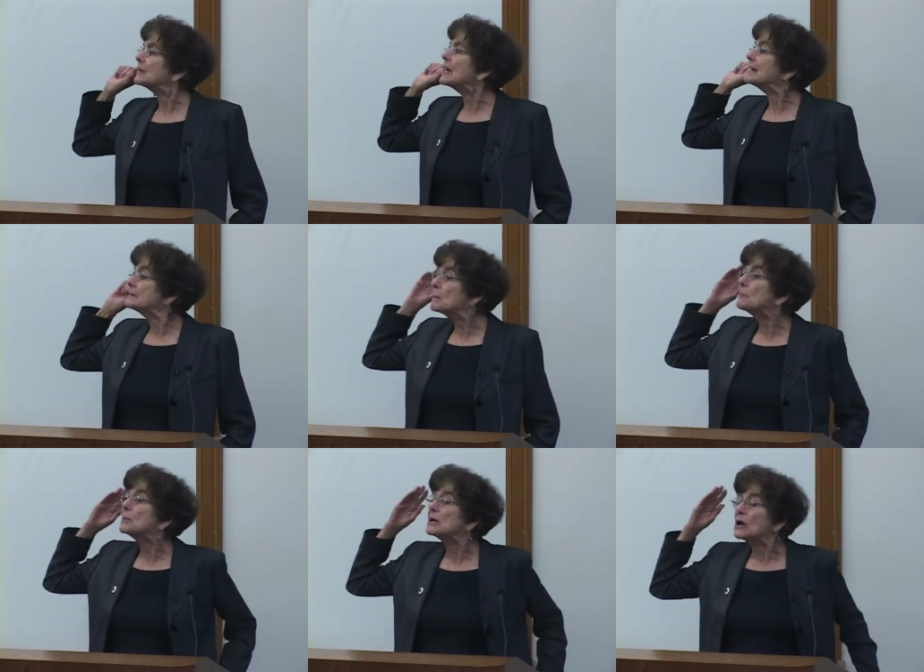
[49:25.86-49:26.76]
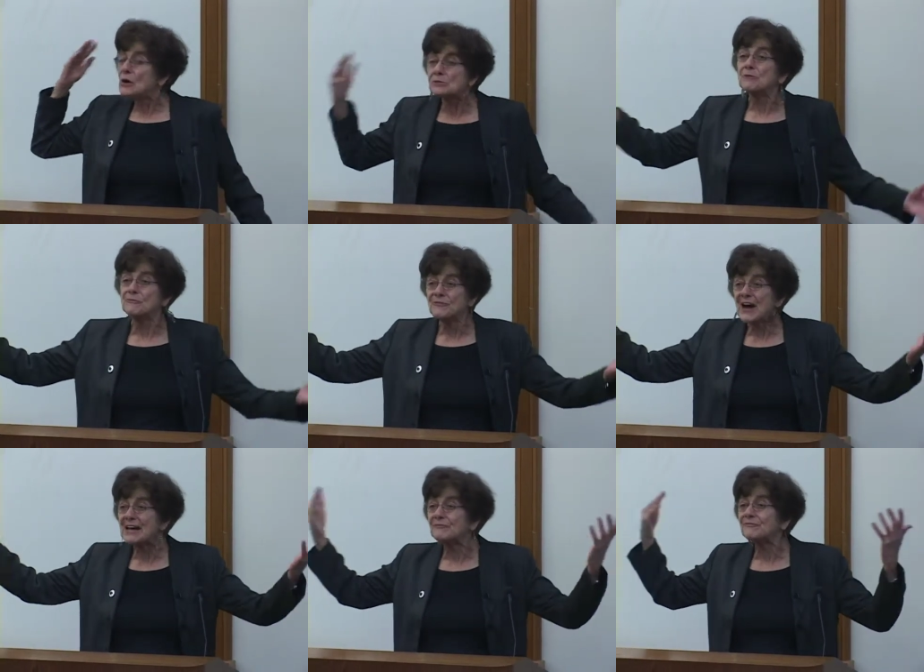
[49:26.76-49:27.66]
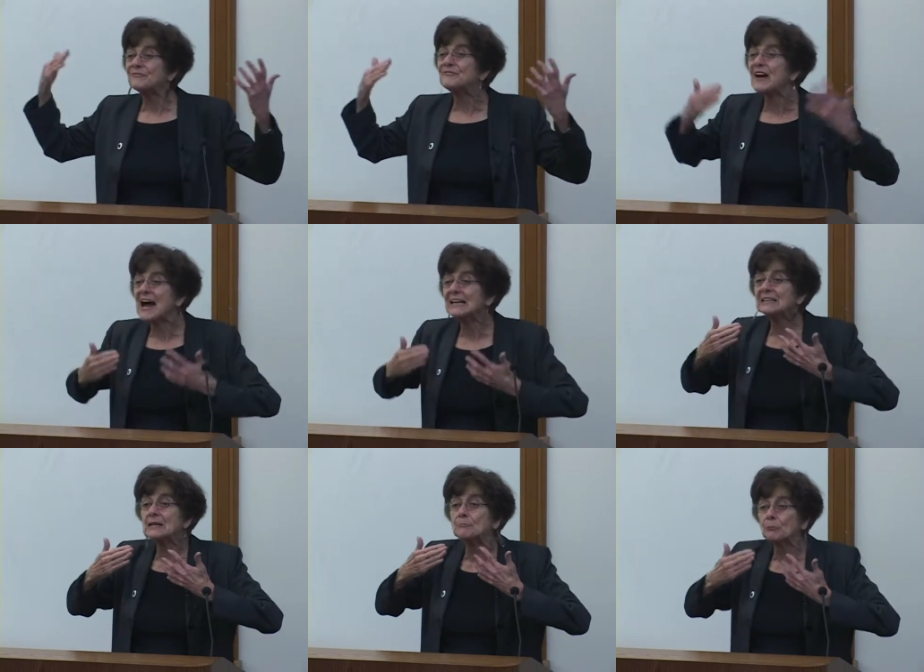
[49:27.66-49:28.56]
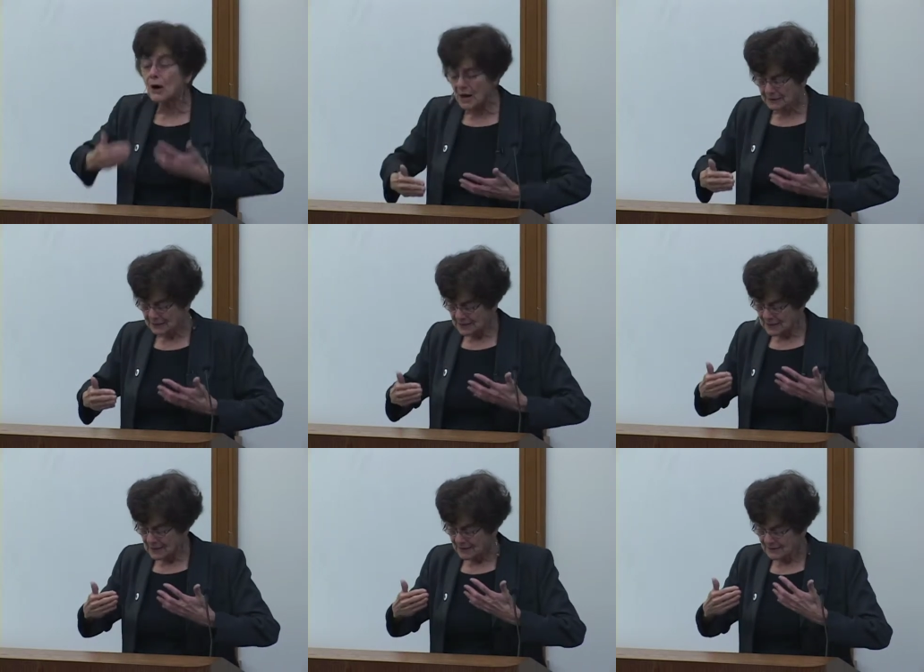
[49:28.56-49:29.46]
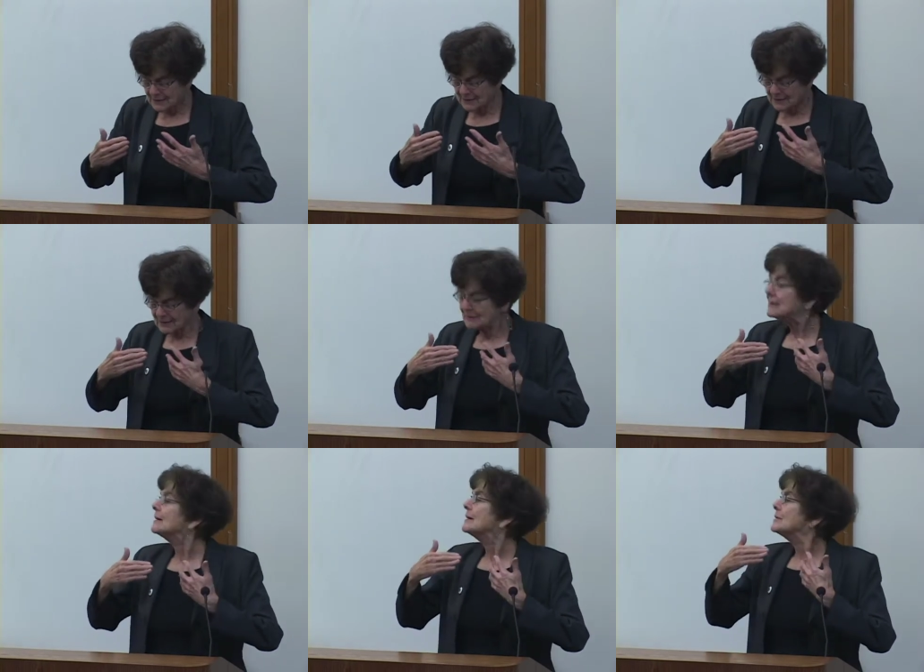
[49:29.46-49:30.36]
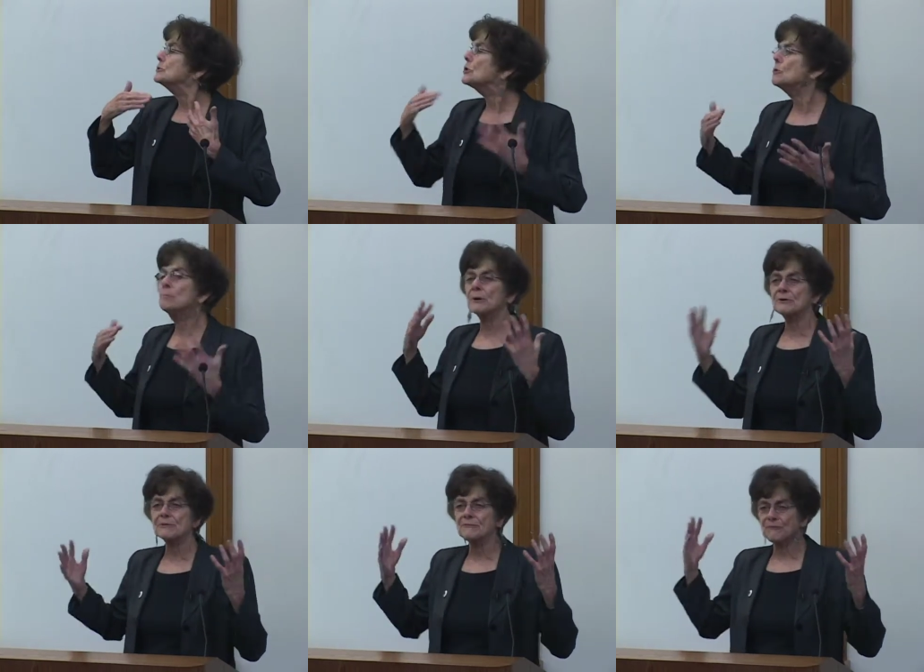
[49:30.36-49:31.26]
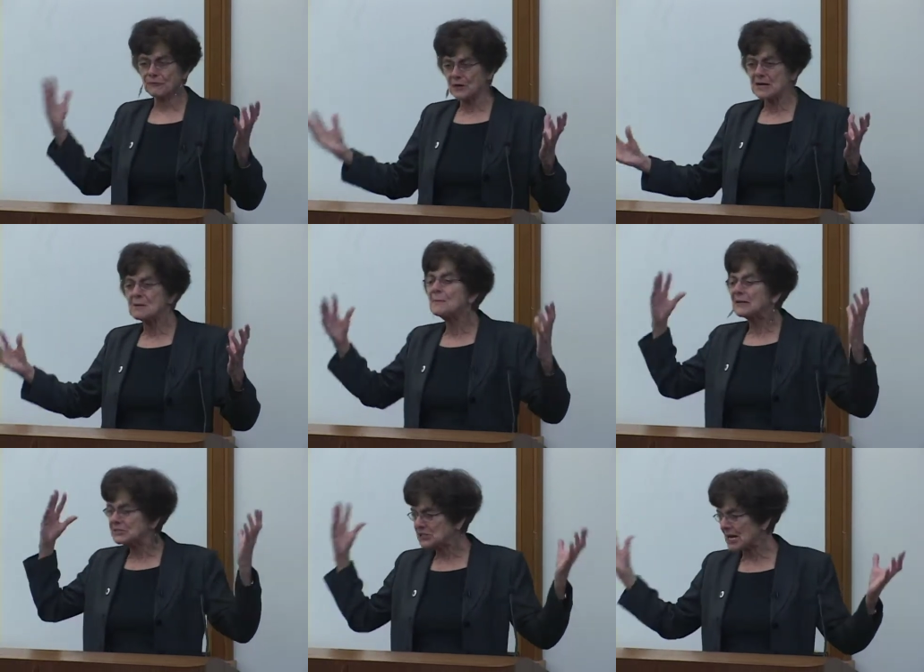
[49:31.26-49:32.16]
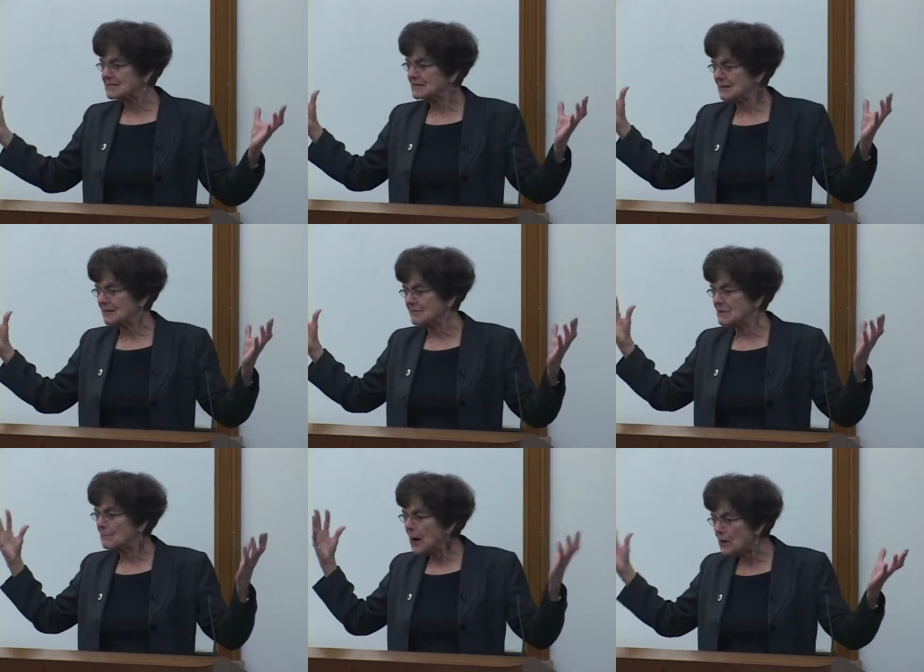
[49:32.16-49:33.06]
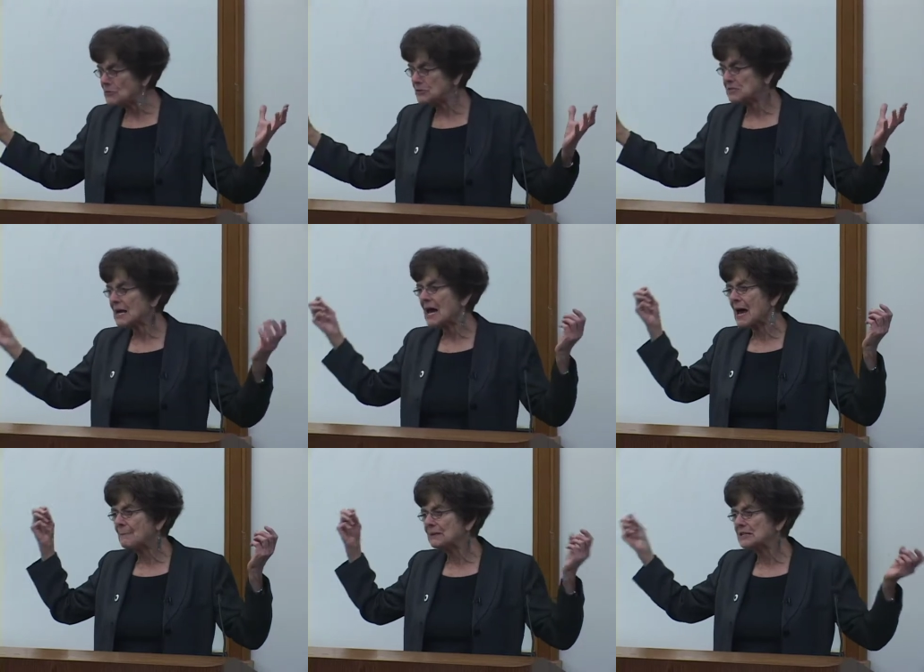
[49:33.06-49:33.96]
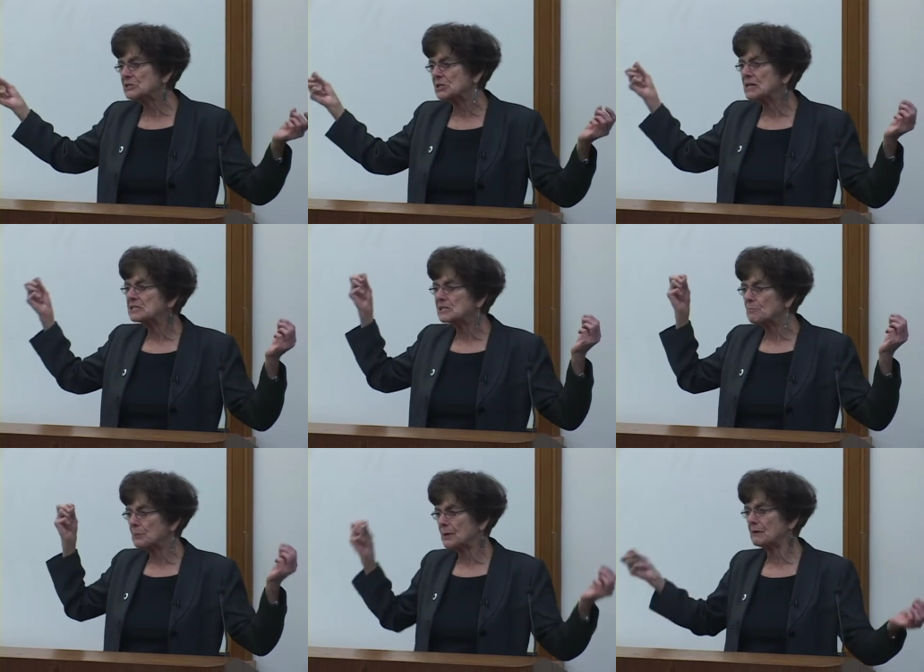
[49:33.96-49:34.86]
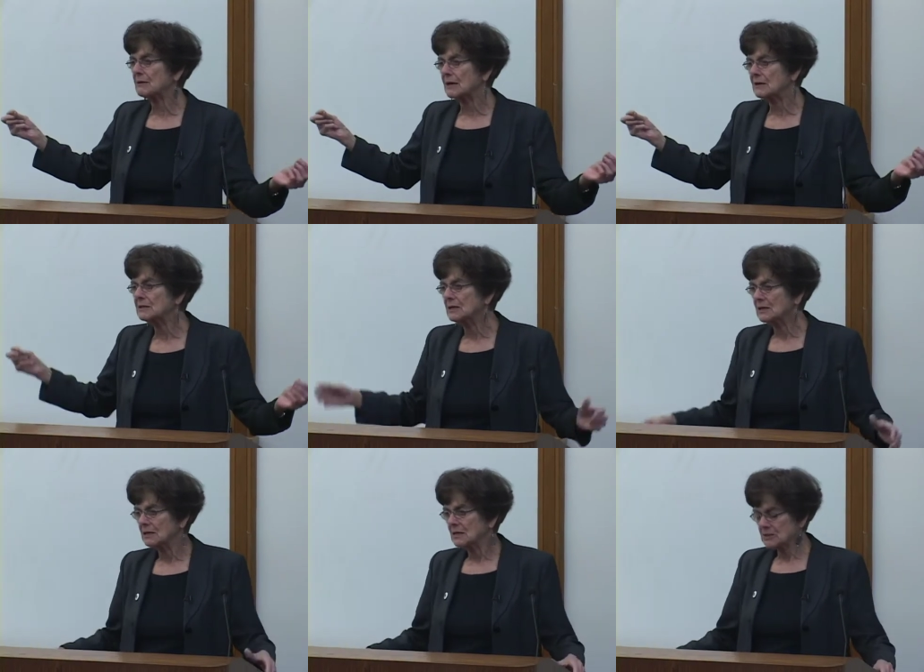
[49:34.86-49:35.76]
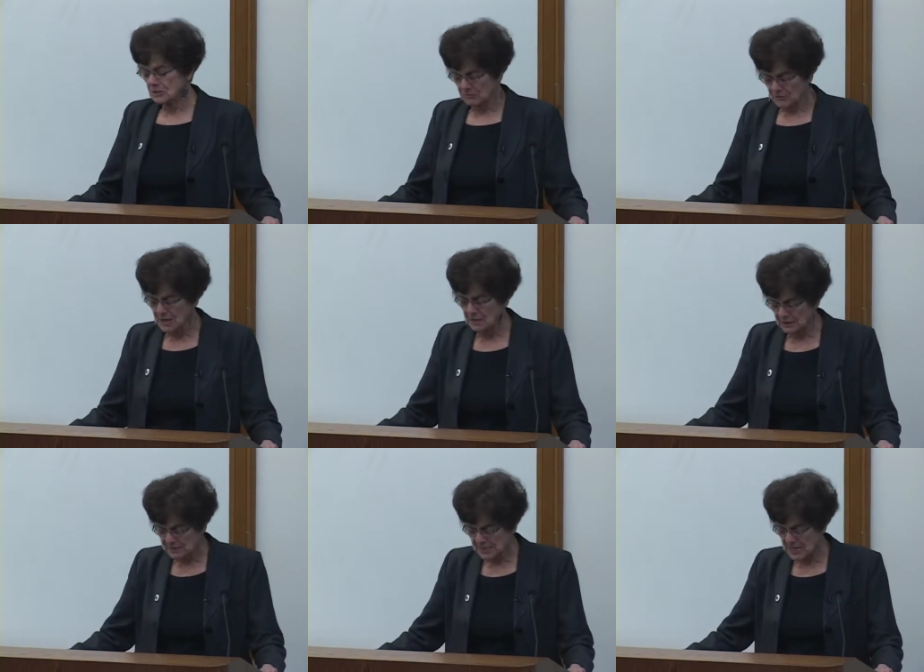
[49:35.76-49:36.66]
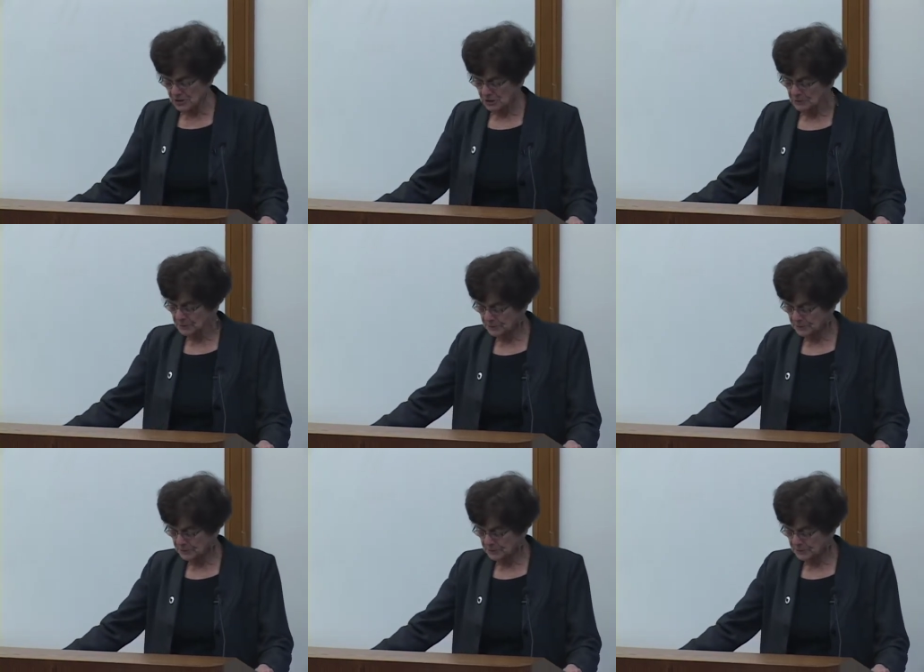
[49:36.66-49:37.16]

and, but it also it finally brought the new birth of freedom agenda of the post abolitionist period to realization.